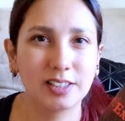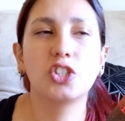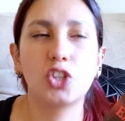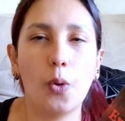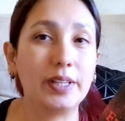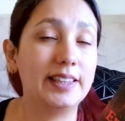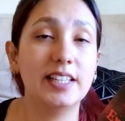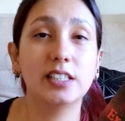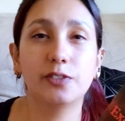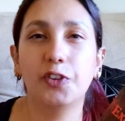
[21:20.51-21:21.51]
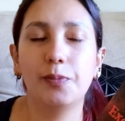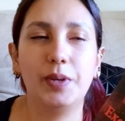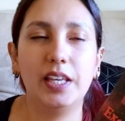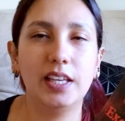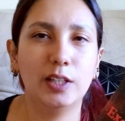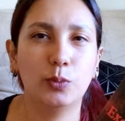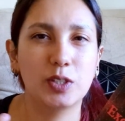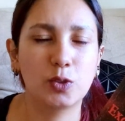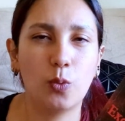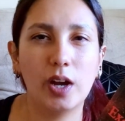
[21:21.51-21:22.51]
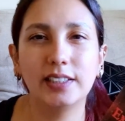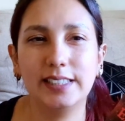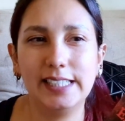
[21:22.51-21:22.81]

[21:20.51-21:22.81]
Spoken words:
So at least for me, it was quite